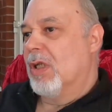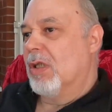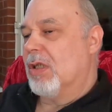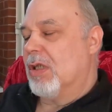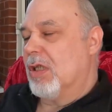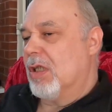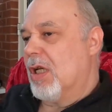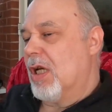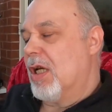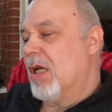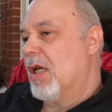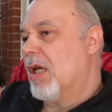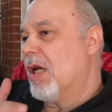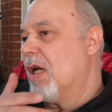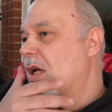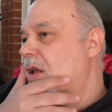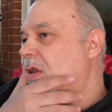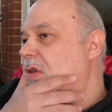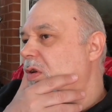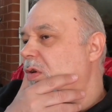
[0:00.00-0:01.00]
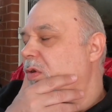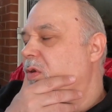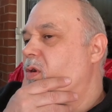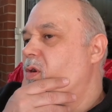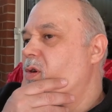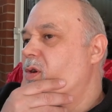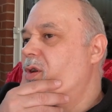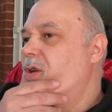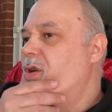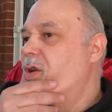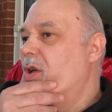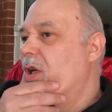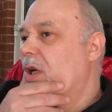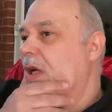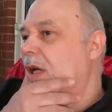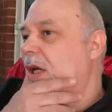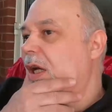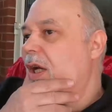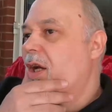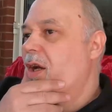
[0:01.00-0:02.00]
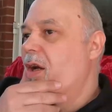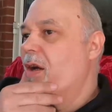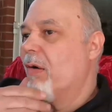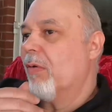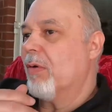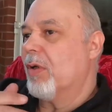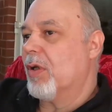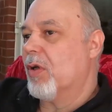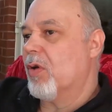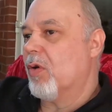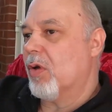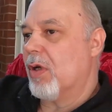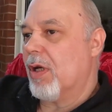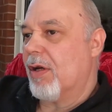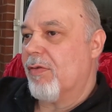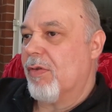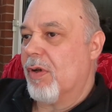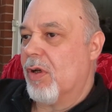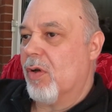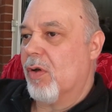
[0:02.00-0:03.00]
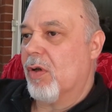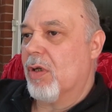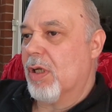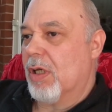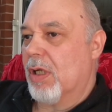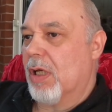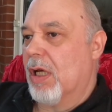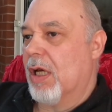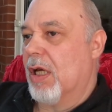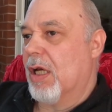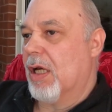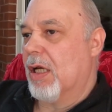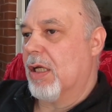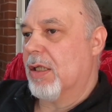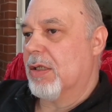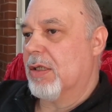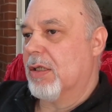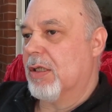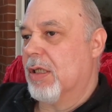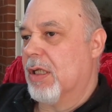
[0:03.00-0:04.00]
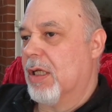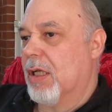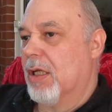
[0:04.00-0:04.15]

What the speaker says: Today I thought we'd go and have a look at